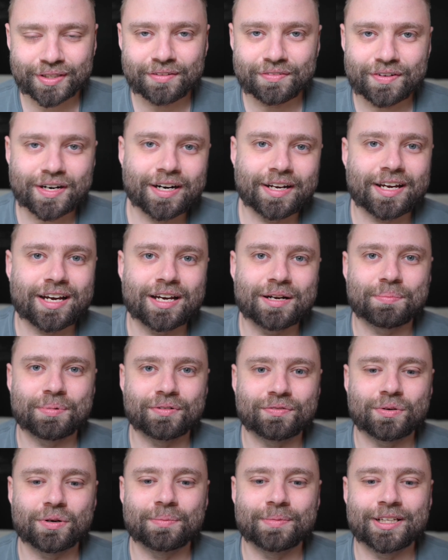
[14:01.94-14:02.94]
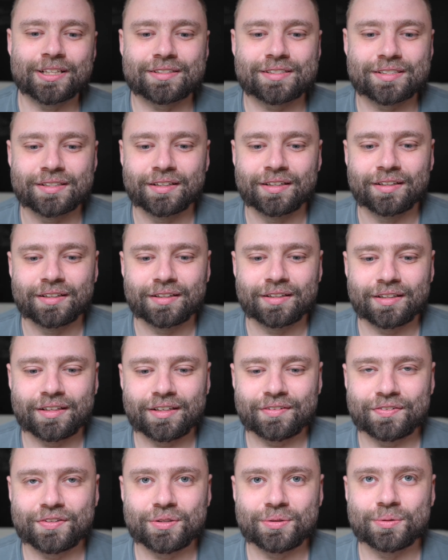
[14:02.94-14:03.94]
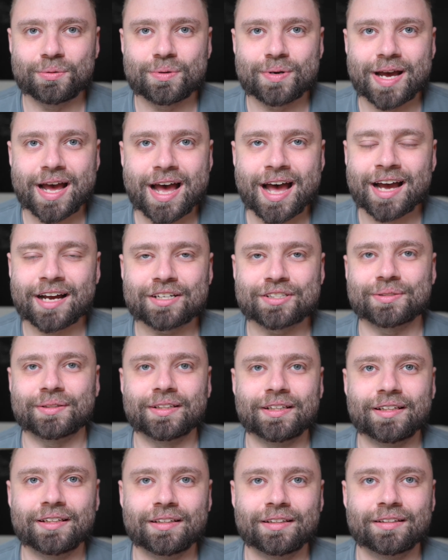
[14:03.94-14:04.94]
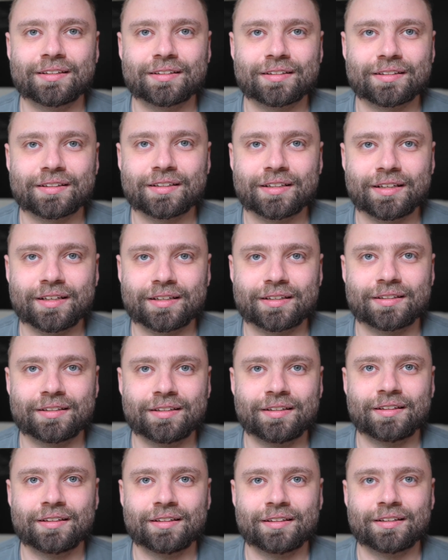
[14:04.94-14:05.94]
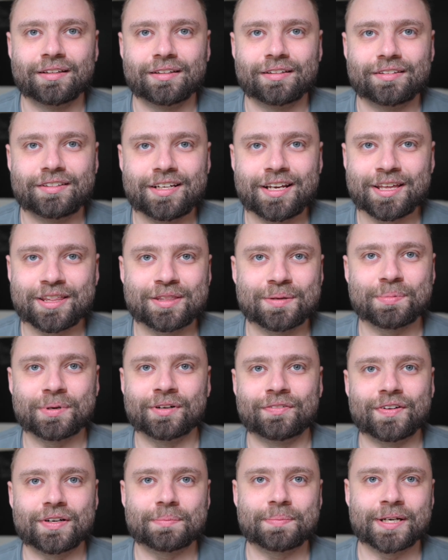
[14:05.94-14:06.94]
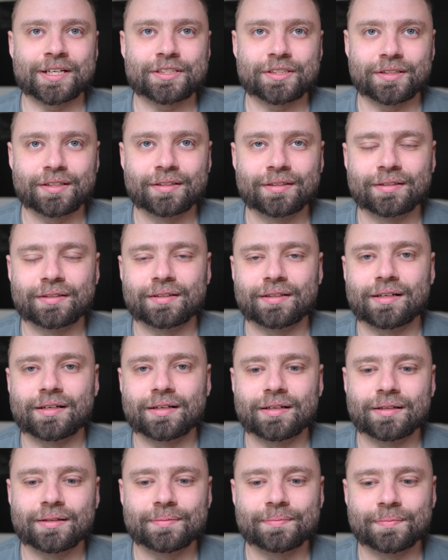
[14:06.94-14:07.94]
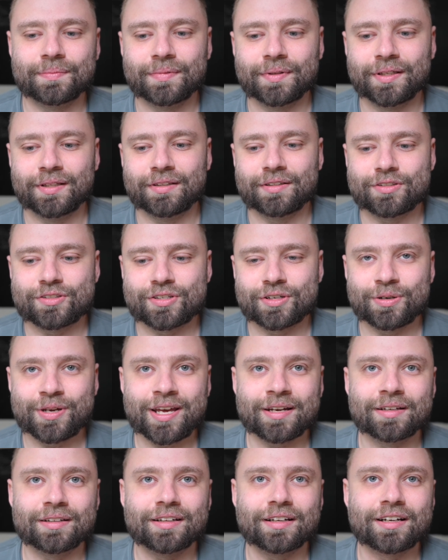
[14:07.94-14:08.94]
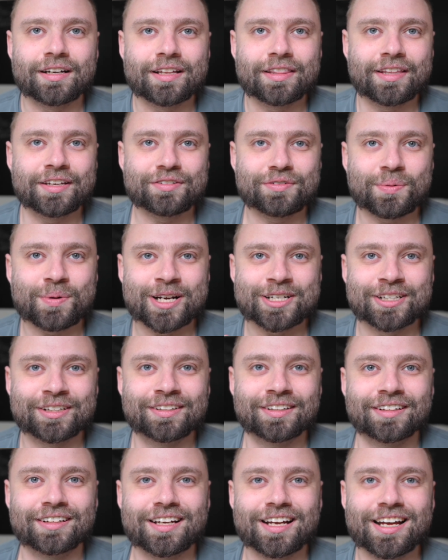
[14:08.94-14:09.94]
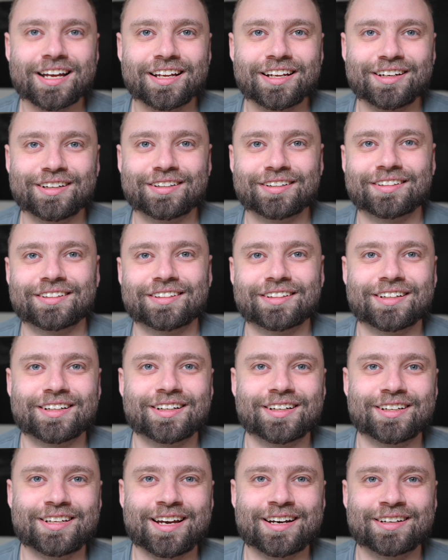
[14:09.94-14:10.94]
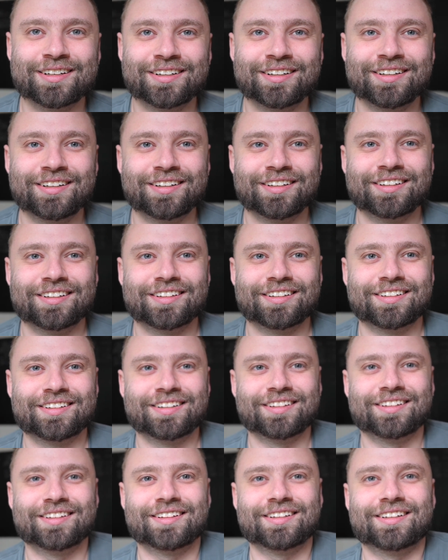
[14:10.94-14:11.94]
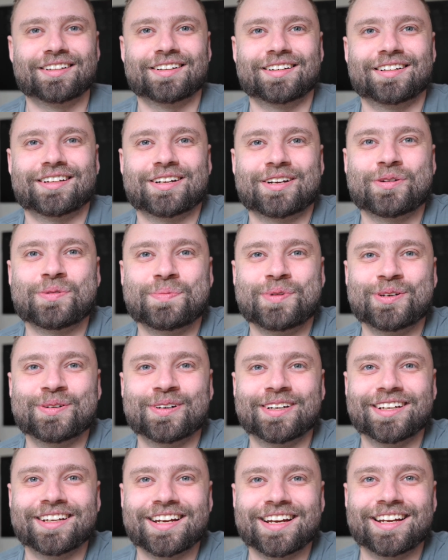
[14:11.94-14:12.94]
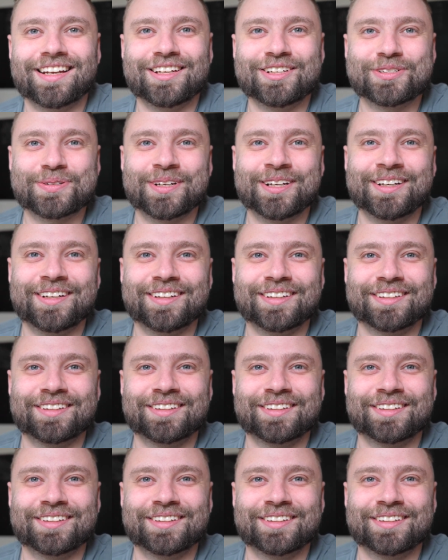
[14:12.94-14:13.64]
very high performance if you actually like take the perfect picture. So yeah, thanks for watching, and yeah, I hope you enjoyed it.